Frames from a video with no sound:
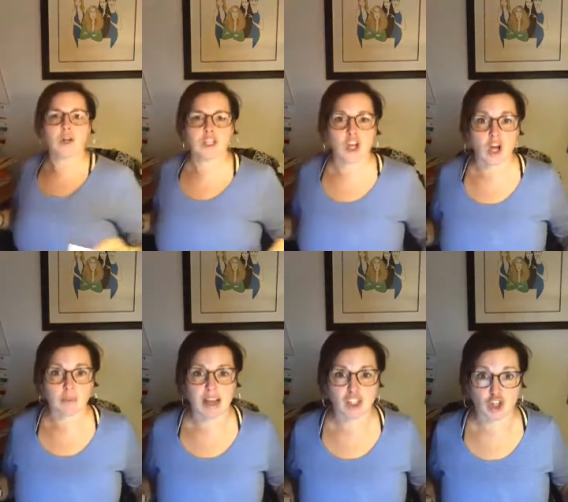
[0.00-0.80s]
I want to
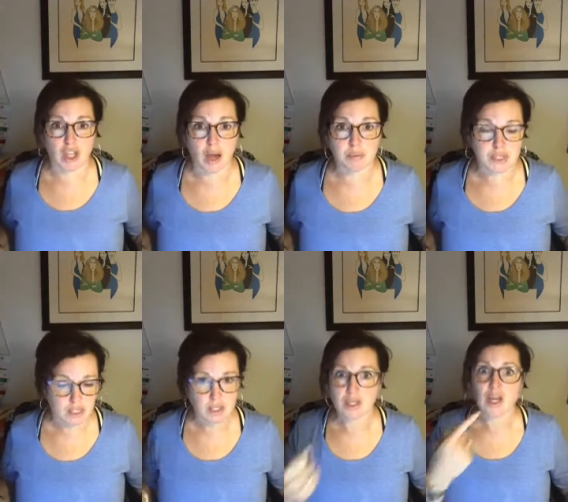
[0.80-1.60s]
talk about your
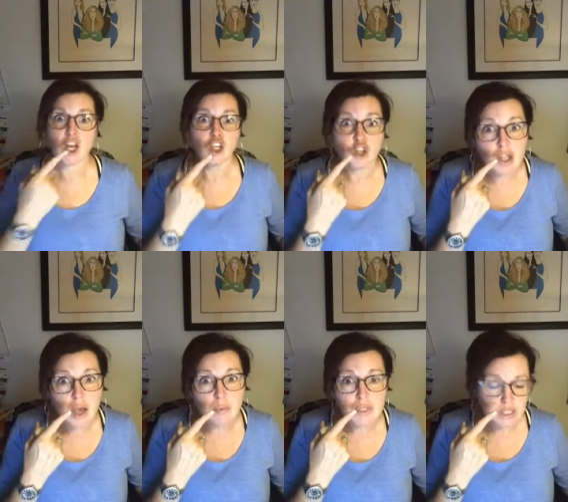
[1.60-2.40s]
lips, your
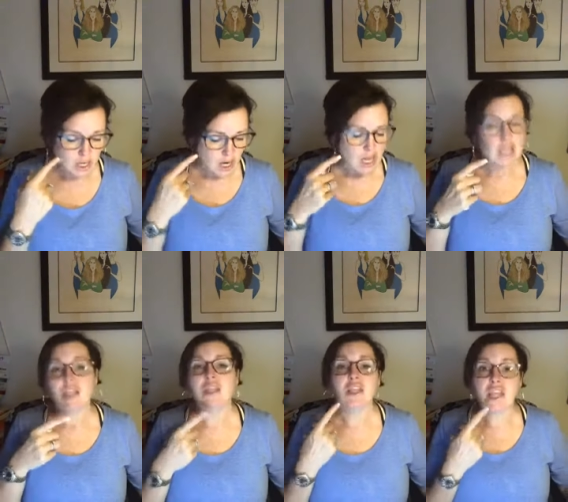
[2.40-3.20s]
lips.
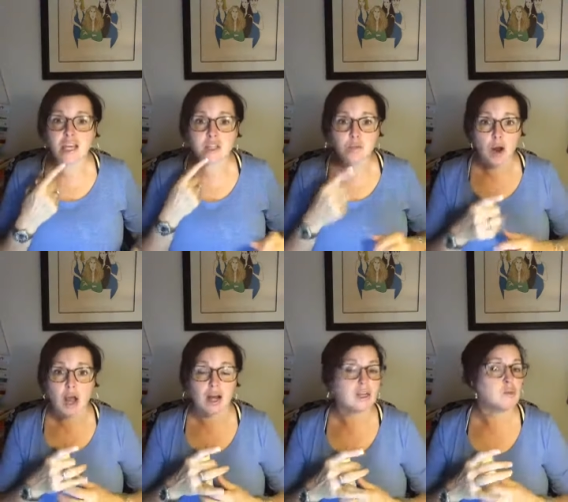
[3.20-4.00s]
This
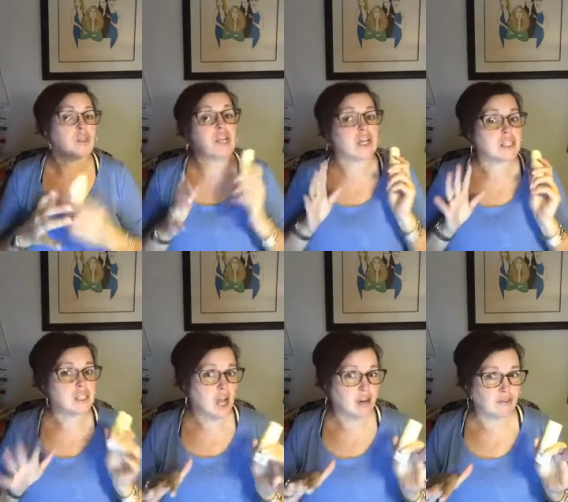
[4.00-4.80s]
product was not
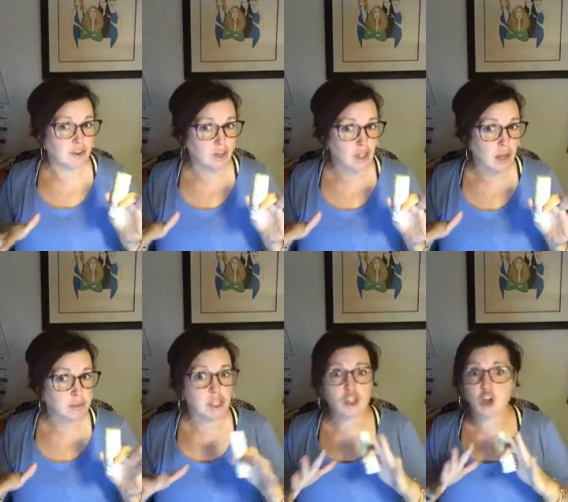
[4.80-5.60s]
designed for your
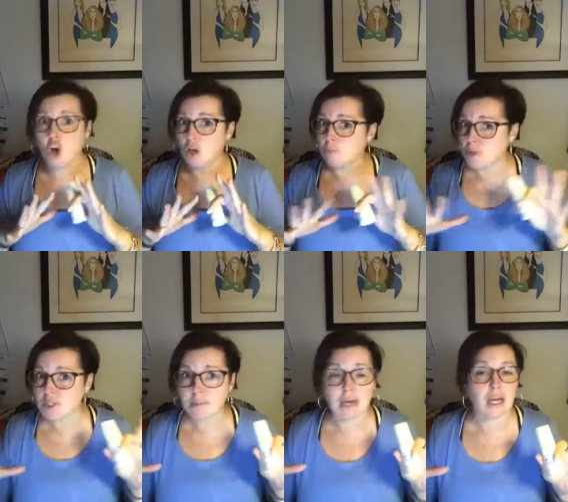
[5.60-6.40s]
lips. It's called
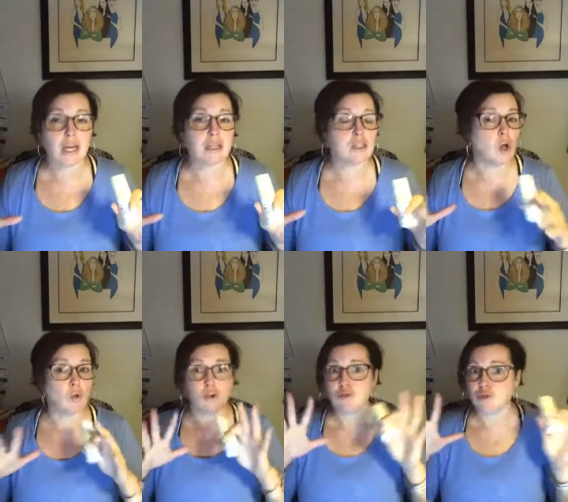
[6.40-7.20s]
Bosom Buddy,
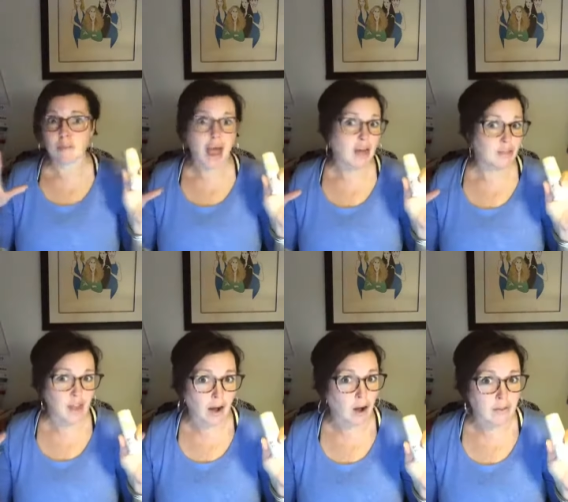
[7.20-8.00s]
so you do the math
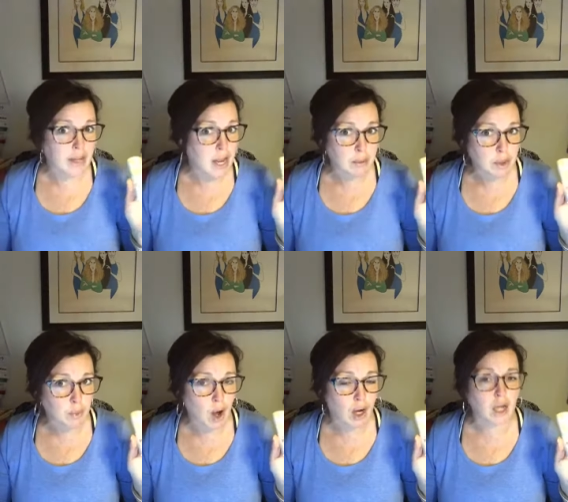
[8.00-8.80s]
there in the name of
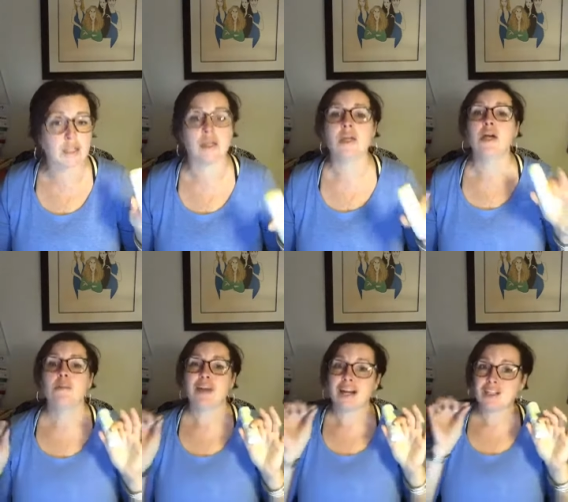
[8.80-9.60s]
the product,
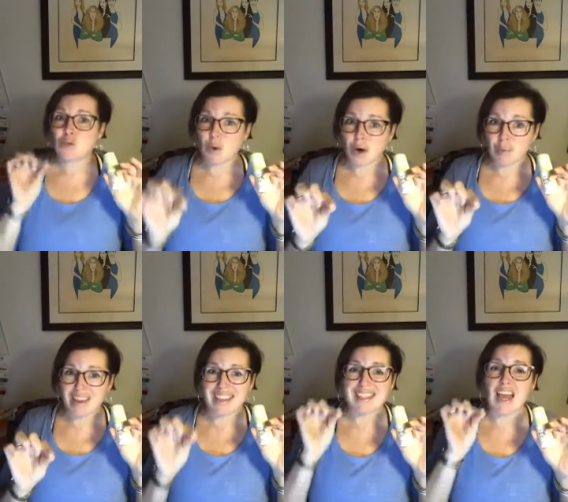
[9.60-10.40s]
but I swear
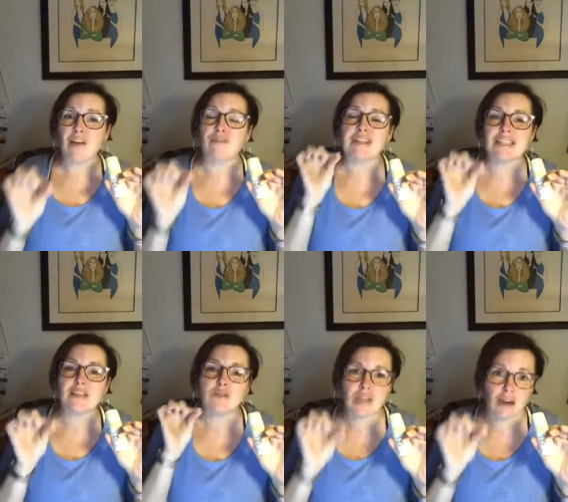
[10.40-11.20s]
by this every
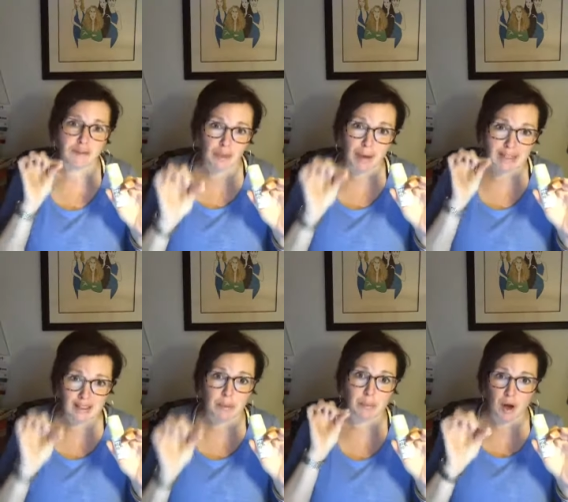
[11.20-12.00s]
single day for the
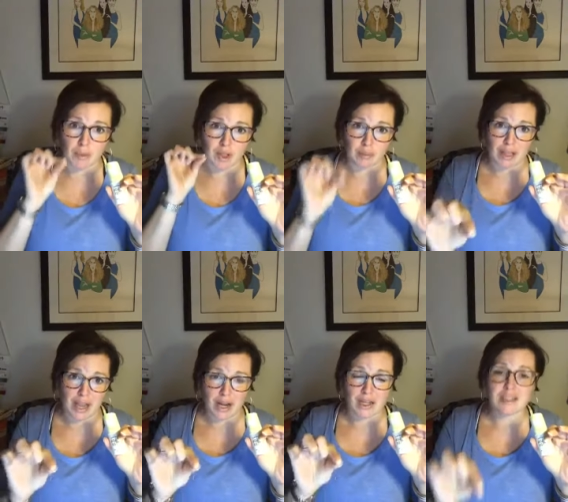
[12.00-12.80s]
best lip balm on the
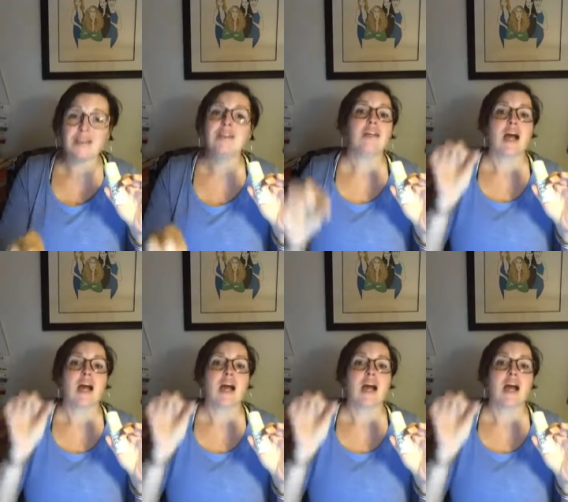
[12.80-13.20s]
planet.